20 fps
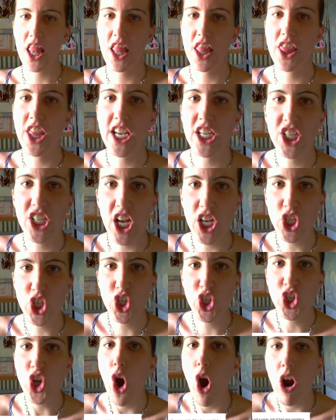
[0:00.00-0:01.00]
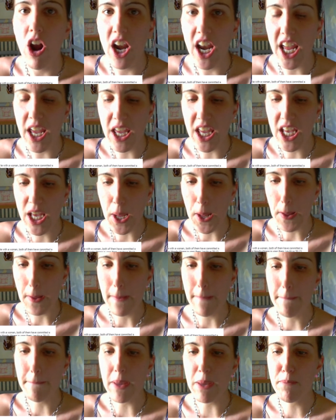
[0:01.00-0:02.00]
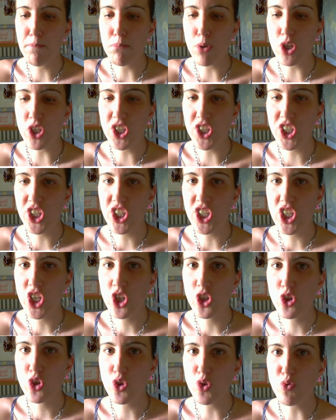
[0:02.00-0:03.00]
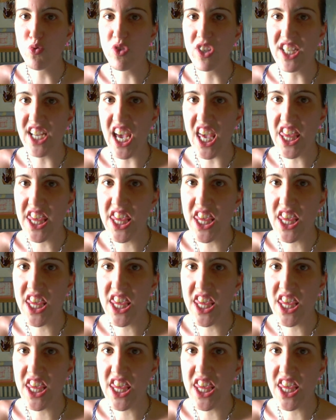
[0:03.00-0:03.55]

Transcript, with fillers: They shall surely be put to death.